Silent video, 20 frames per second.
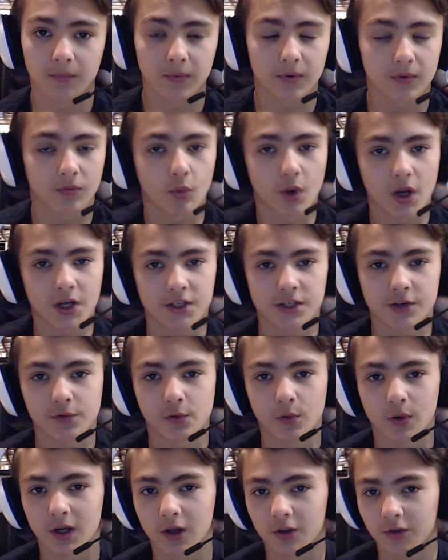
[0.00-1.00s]
Watch
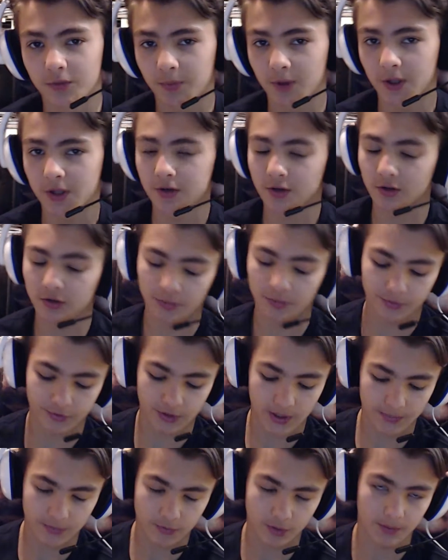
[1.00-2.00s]
everyone else play. You can
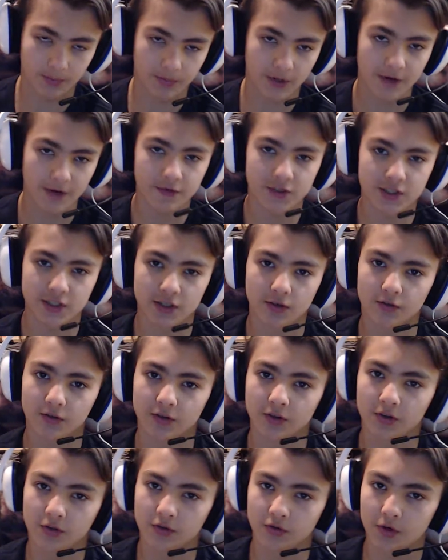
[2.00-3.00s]
subscribe to our private channel
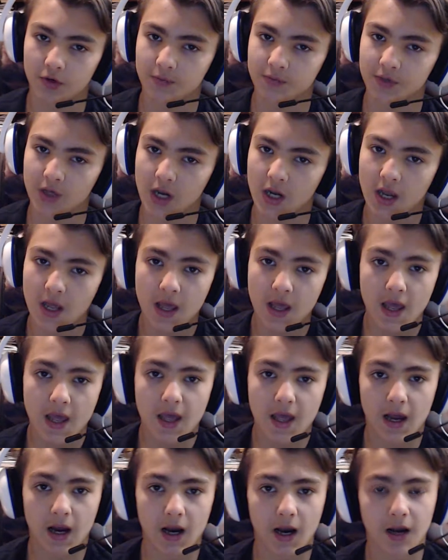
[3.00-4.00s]
in the description.
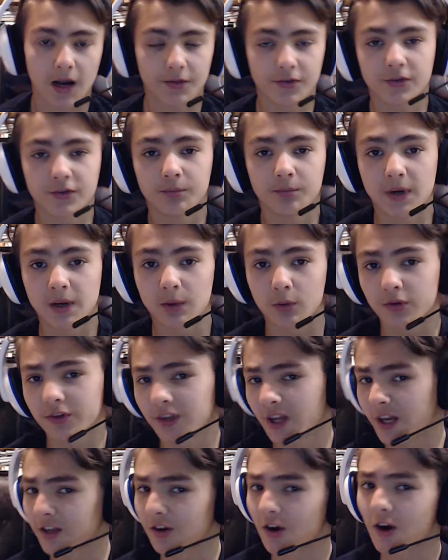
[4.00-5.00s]
This is RektBroz
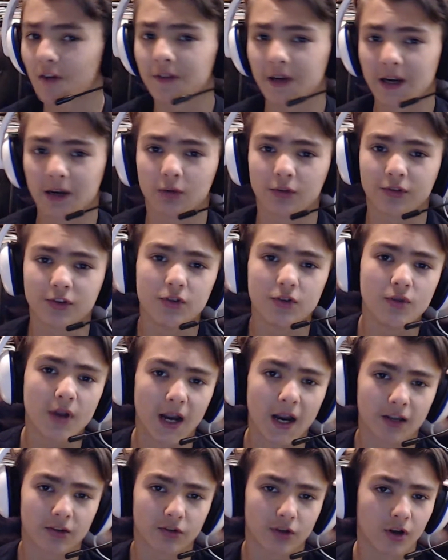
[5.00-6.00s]
signing off, and I will see you
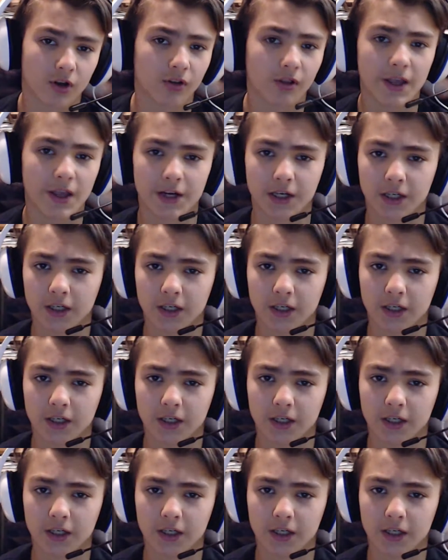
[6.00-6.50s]
guys all later.